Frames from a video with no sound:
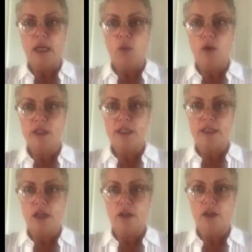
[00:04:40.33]
What is
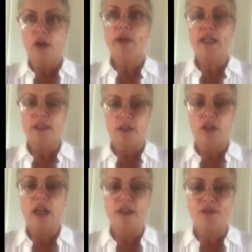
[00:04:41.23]
the other? Oh yes,
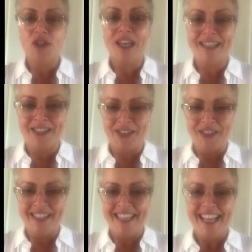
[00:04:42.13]

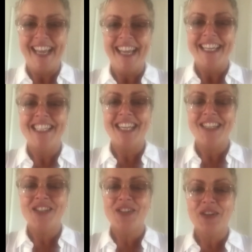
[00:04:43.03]
gestures.
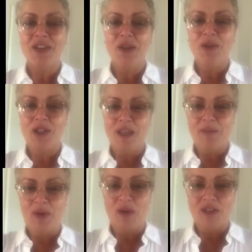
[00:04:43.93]
Gestures are hugely
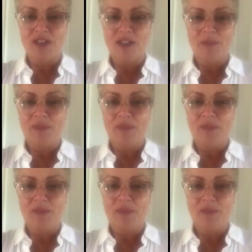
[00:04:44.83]
important.